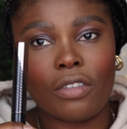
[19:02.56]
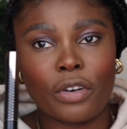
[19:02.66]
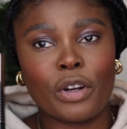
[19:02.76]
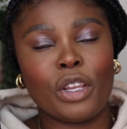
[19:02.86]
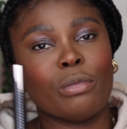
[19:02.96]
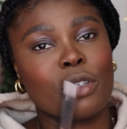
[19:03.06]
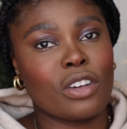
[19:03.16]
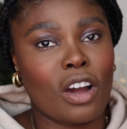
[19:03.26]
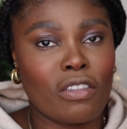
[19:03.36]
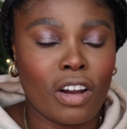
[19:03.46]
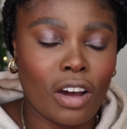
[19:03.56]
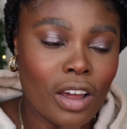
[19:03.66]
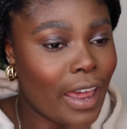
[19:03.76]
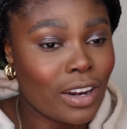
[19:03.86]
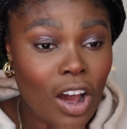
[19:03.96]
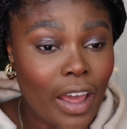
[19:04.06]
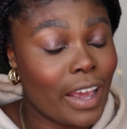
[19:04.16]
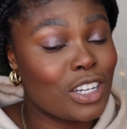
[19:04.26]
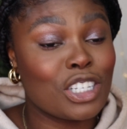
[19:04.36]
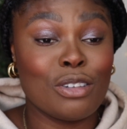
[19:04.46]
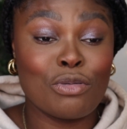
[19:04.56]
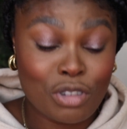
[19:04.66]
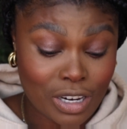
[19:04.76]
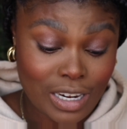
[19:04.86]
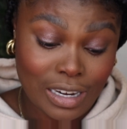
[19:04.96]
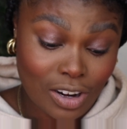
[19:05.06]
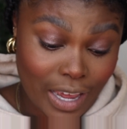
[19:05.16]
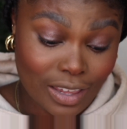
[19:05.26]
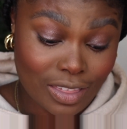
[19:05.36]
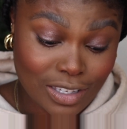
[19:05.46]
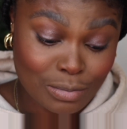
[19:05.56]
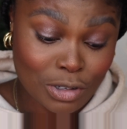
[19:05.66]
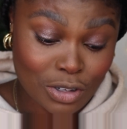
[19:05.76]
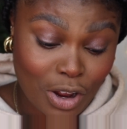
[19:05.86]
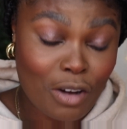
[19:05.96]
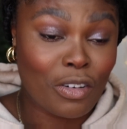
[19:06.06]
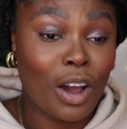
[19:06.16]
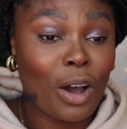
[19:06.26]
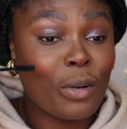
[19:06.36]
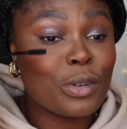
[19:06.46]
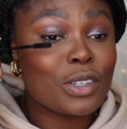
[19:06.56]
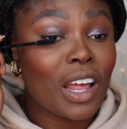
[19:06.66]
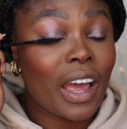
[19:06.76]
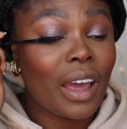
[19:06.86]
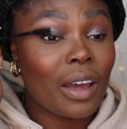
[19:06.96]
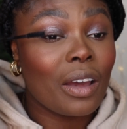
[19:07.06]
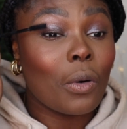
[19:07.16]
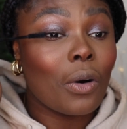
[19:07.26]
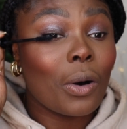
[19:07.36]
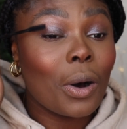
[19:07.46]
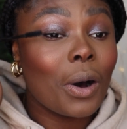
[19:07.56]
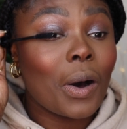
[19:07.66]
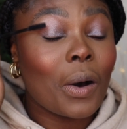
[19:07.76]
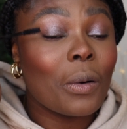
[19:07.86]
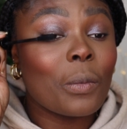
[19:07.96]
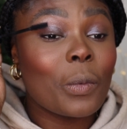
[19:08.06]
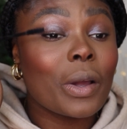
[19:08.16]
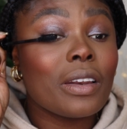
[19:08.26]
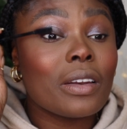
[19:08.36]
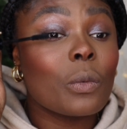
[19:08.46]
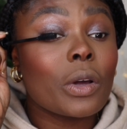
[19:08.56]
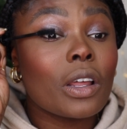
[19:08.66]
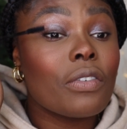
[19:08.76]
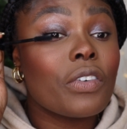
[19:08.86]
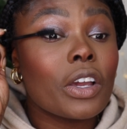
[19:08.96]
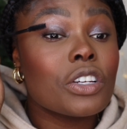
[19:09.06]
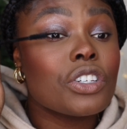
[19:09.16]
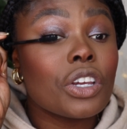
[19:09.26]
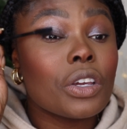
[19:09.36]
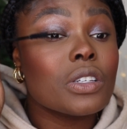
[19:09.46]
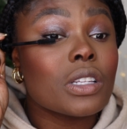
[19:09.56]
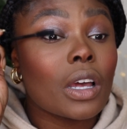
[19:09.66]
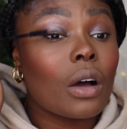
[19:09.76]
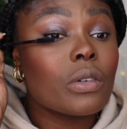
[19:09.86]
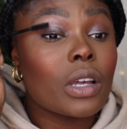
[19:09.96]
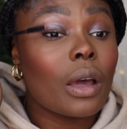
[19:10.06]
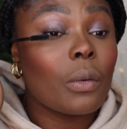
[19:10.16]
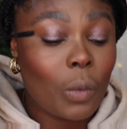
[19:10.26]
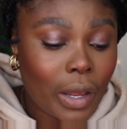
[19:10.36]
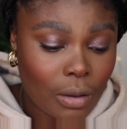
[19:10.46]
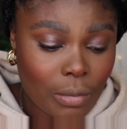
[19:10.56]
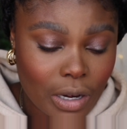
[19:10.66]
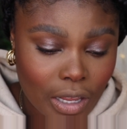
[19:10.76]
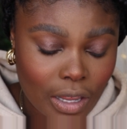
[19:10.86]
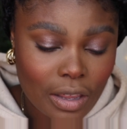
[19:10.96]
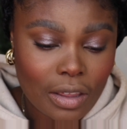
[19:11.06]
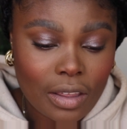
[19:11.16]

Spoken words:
Volume Mascara. And I actually really like this mascara. I was like, what? When I first used it, I was like, wait a minute.